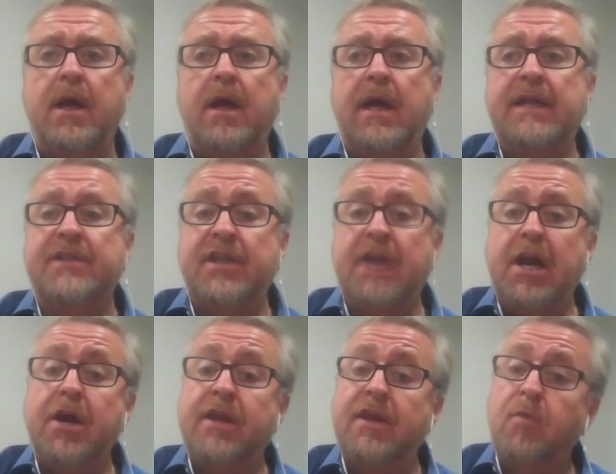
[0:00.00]
it's an
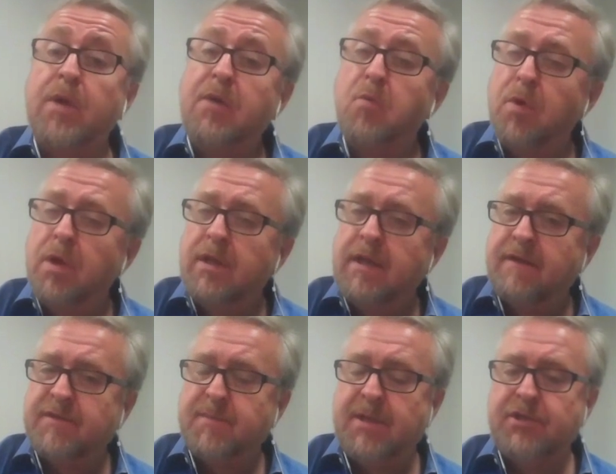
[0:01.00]
area that we really
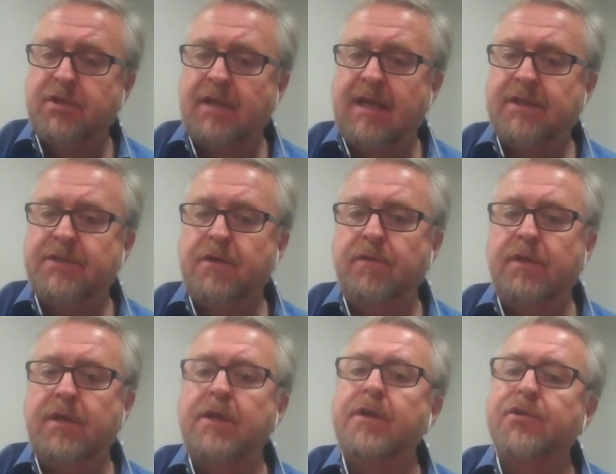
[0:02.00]
have specialized over the
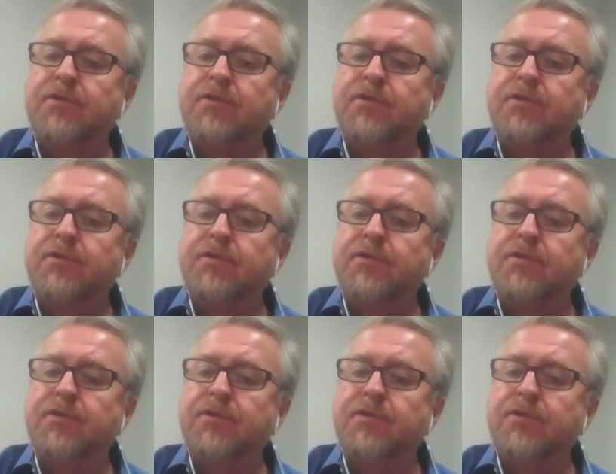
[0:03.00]
year,